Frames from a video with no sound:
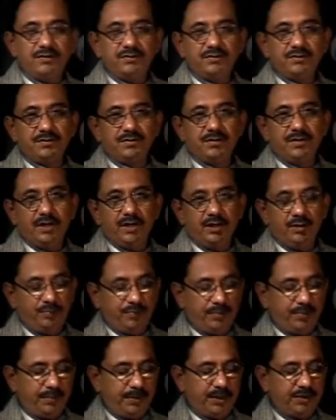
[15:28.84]
The
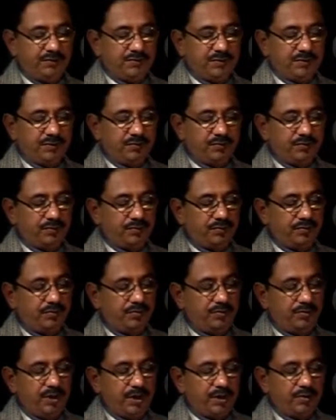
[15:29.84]
footage and
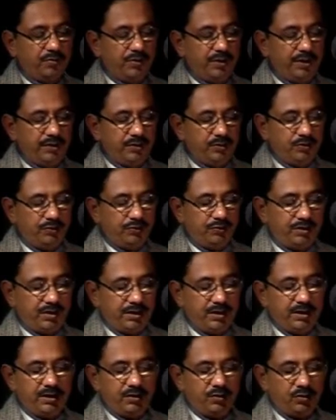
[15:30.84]
pictures you are
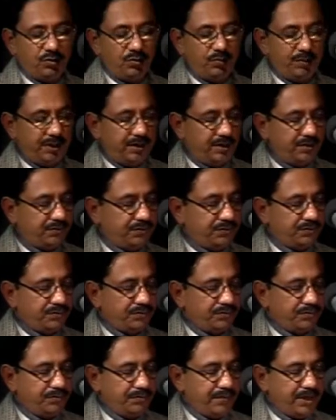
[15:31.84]
going to see in two
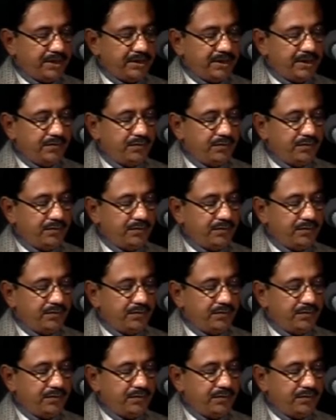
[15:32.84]
minutes